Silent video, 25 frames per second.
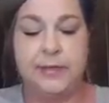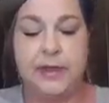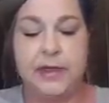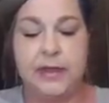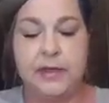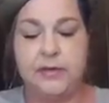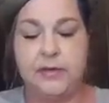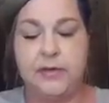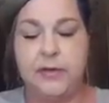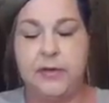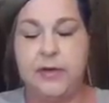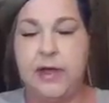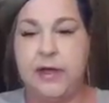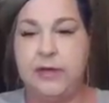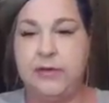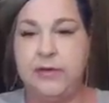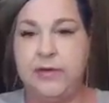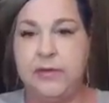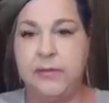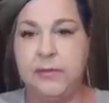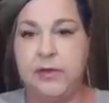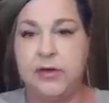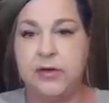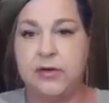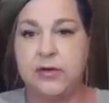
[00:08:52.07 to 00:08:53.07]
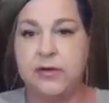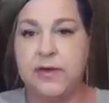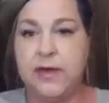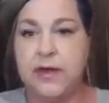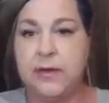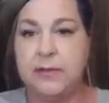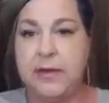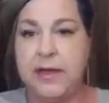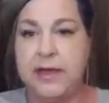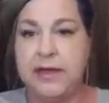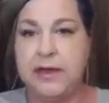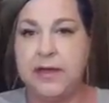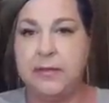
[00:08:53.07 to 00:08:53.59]
I don't know how some girls can
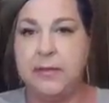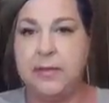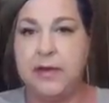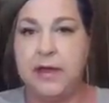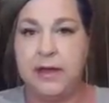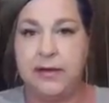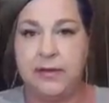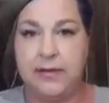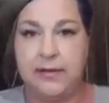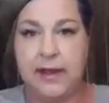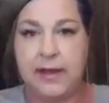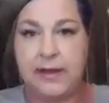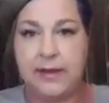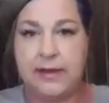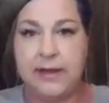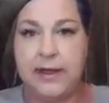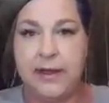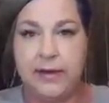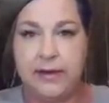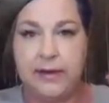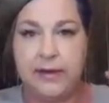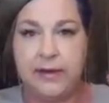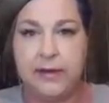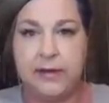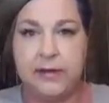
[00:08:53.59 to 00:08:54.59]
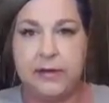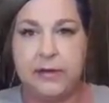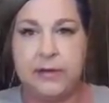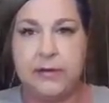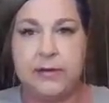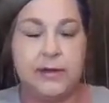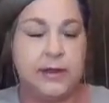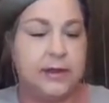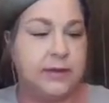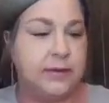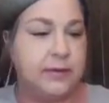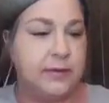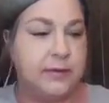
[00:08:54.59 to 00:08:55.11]
make them exactly identical,
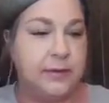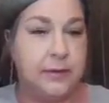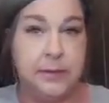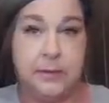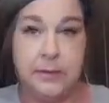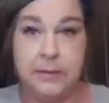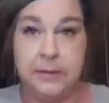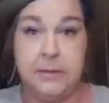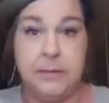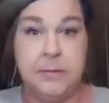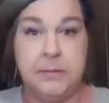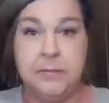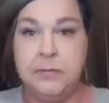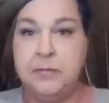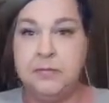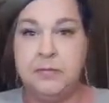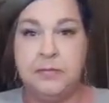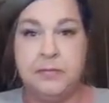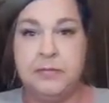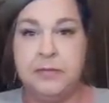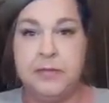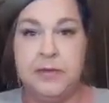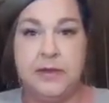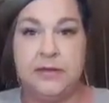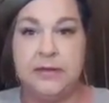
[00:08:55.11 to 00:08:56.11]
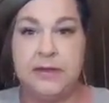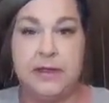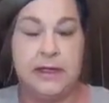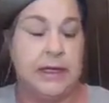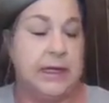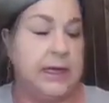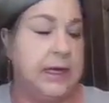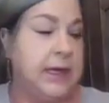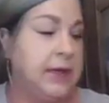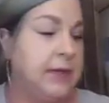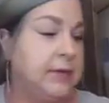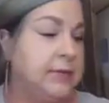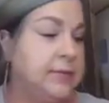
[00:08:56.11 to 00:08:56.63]
because this lady
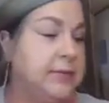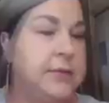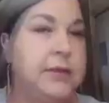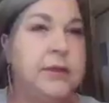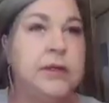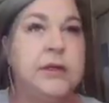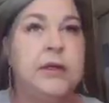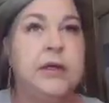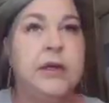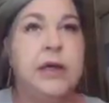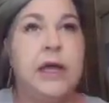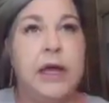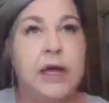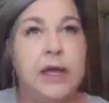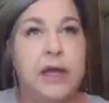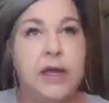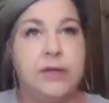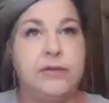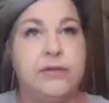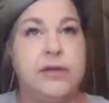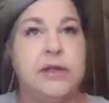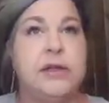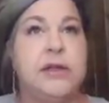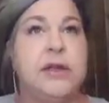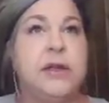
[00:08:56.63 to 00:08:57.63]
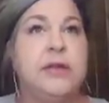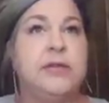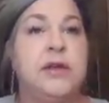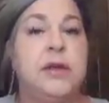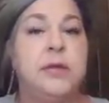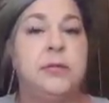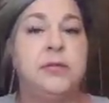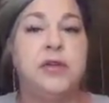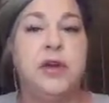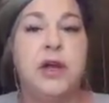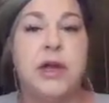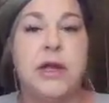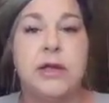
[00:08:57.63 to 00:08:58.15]
can't. And I've done given up
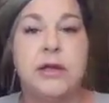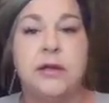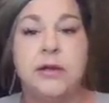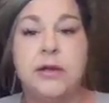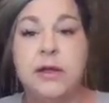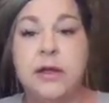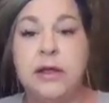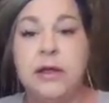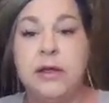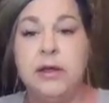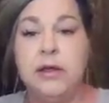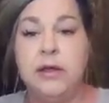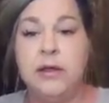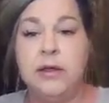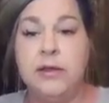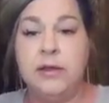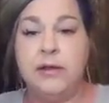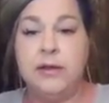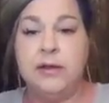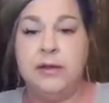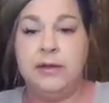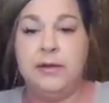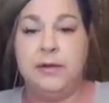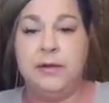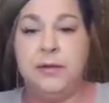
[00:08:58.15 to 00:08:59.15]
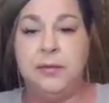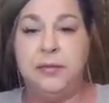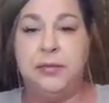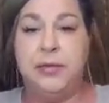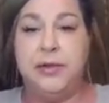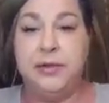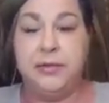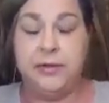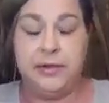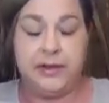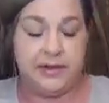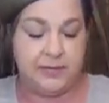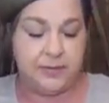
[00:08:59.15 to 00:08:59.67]
trying.
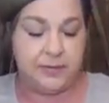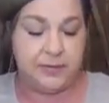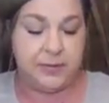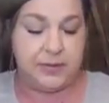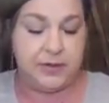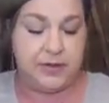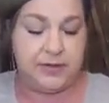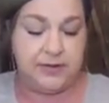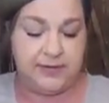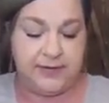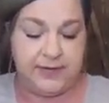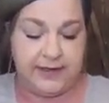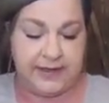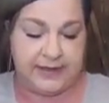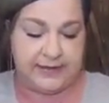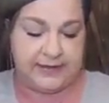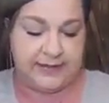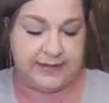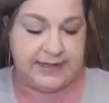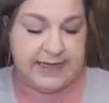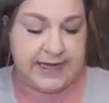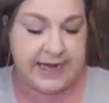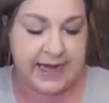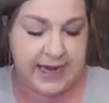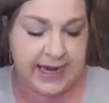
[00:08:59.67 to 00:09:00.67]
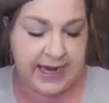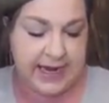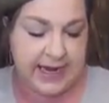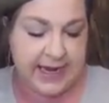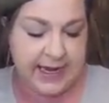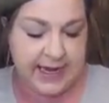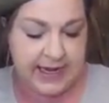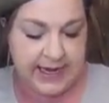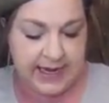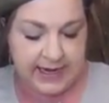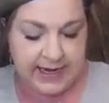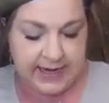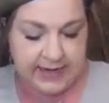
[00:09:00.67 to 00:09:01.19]
Blue is perfect.
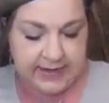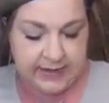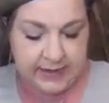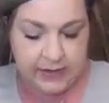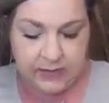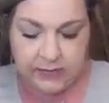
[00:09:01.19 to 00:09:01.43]
Yay!